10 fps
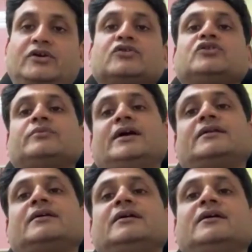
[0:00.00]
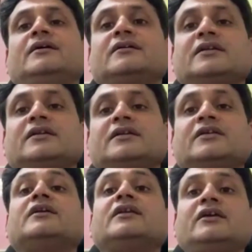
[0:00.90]
Because of that, it
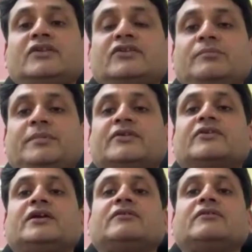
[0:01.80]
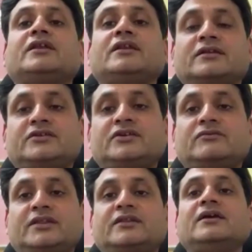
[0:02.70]
is generally we see patient with renal
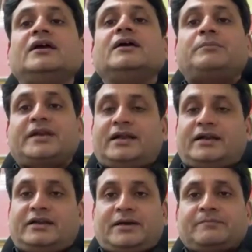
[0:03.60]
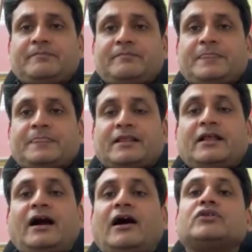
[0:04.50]
disease with pedal edema.
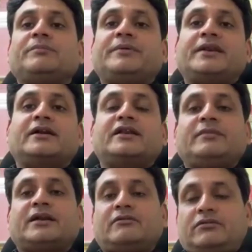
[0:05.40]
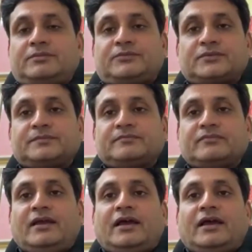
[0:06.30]
Now, how the pedal edema develops?